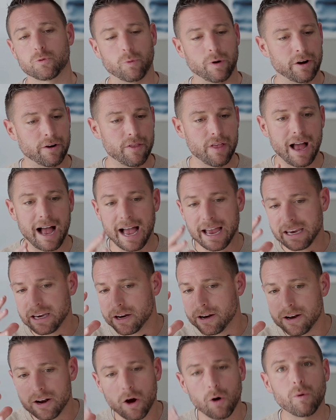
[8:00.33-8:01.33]
where, you
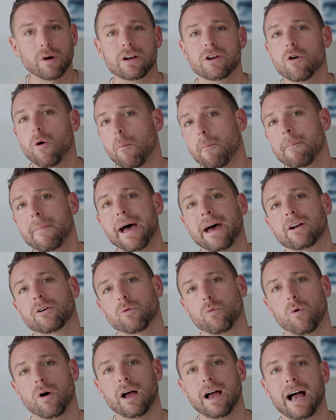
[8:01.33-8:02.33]
know what, no matter
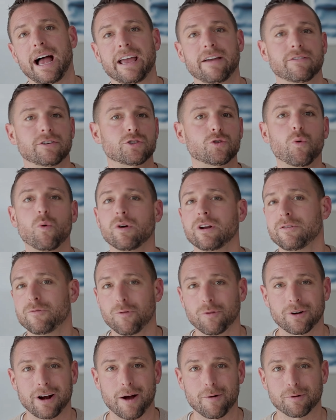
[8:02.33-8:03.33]
what, I have a
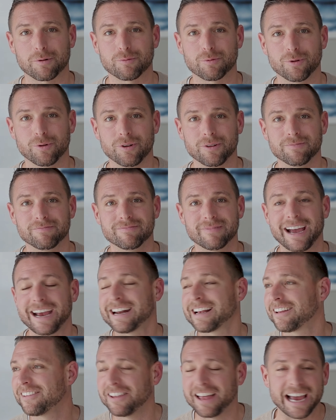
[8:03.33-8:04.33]
24-hour rule. I had
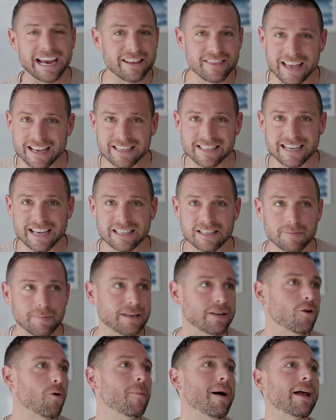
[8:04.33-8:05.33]
a client that said to me,
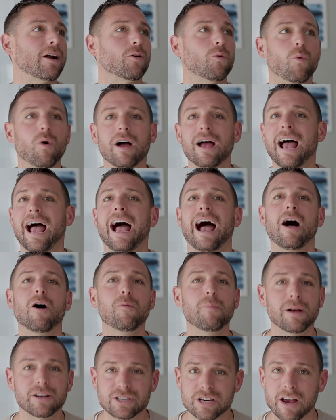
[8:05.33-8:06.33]
no matter what, how
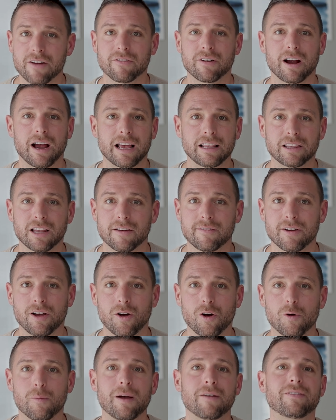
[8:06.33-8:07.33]
much ever I love a
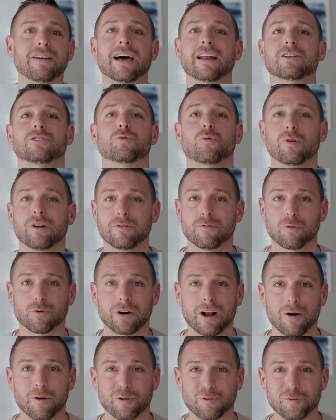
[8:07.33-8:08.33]
home, I've got a
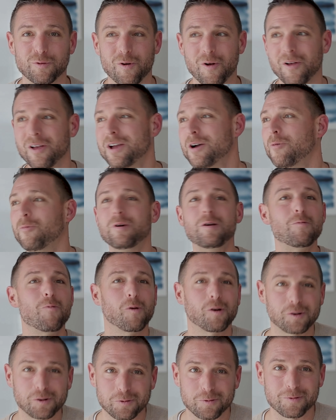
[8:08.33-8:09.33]
24-hour rule. We
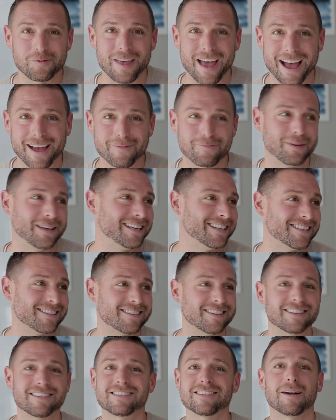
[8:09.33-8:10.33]
worked through that
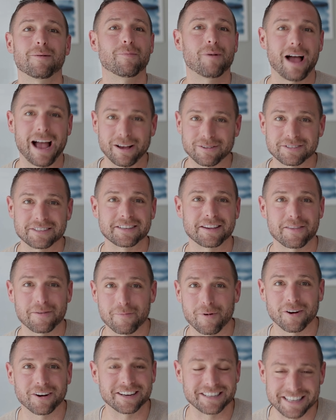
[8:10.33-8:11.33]
because some houses on the
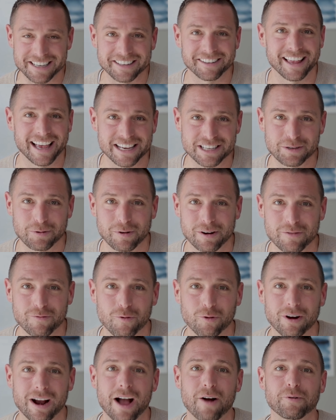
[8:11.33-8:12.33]
market didn't last
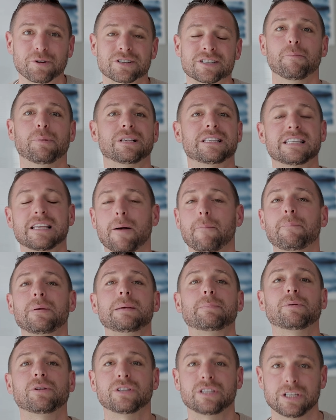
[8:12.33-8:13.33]
24 hours, but some
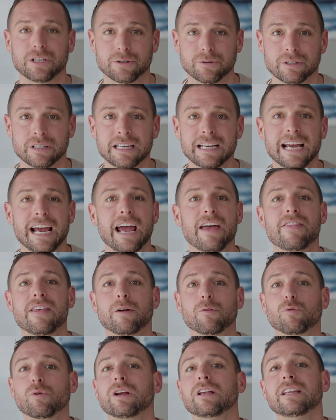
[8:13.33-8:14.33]
people do, and they
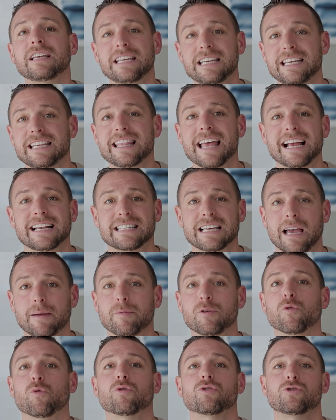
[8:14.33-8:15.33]
really need that time
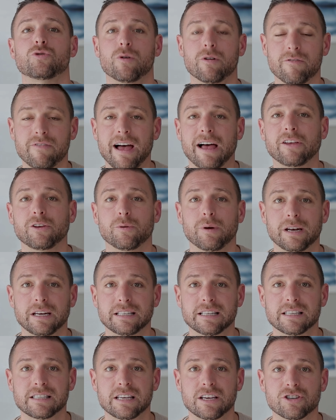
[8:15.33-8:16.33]
in order to evaluate a
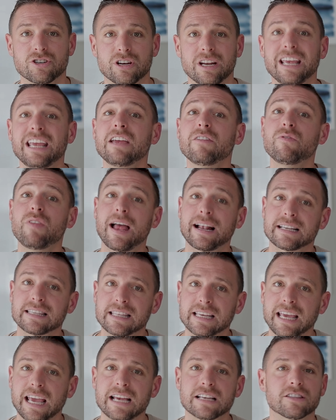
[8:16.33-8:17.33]
decision. If that's
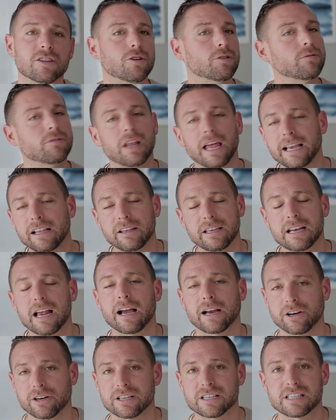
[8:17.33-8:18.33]
the case, they're likely
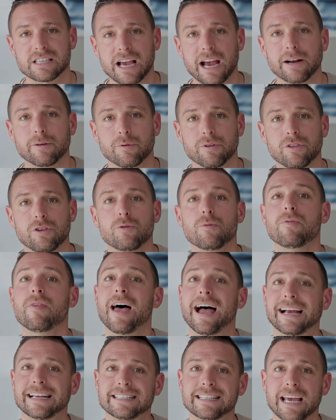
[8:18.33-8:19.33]
not gonna sign with you
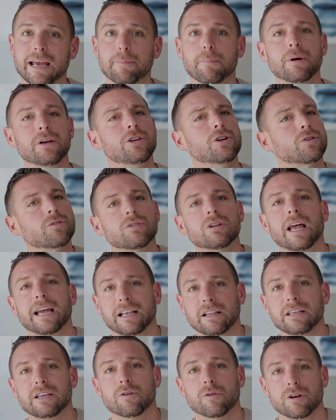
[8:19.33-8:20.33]
that day, but you're
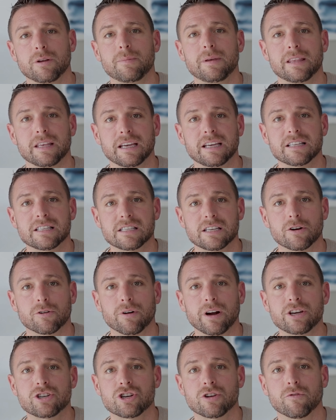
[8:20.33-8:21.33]
likely going to be the
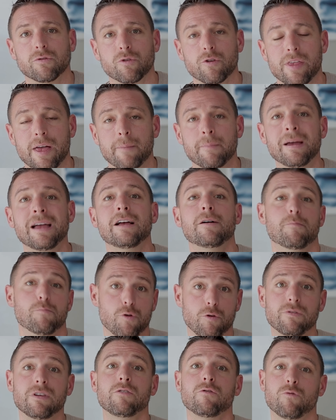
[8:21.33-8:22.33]
consideration for them
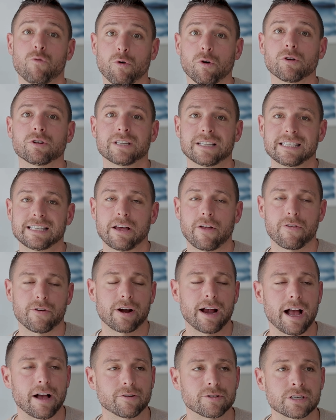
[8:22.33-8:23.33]
moving forward to sell
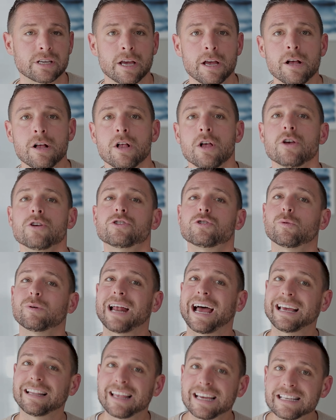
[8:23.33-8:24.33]
their house. So what
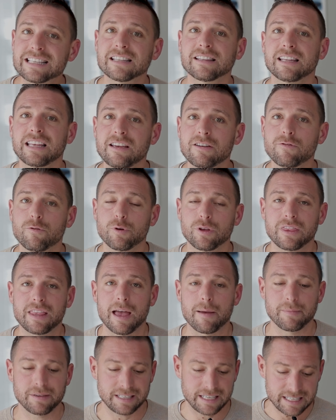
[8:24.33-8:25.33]
I like to leave with
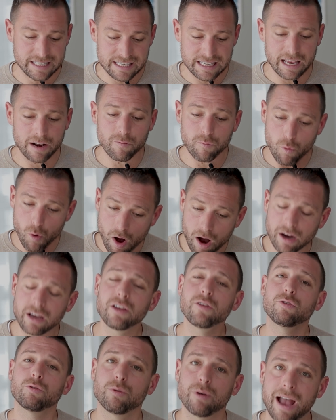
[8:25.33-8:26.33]
them is, instead of
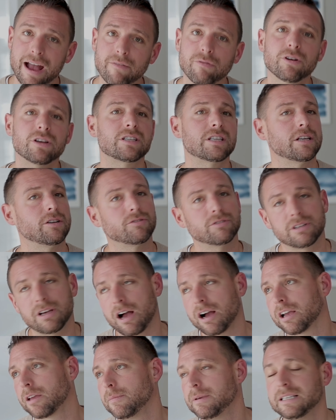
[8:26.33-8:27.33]
walking through every single
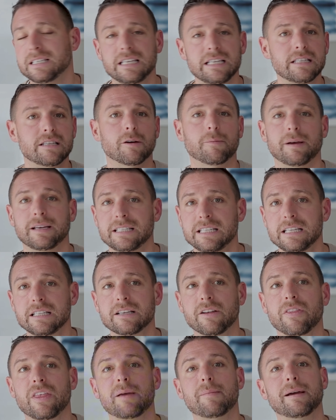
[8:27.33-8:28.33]
document detail by
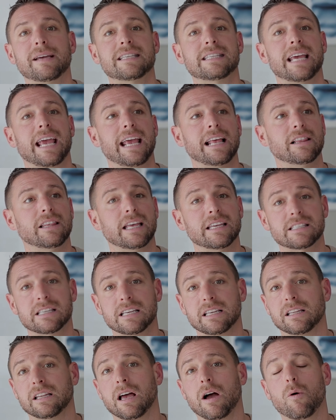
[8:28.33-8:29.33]
detail, they might say, hey, listen,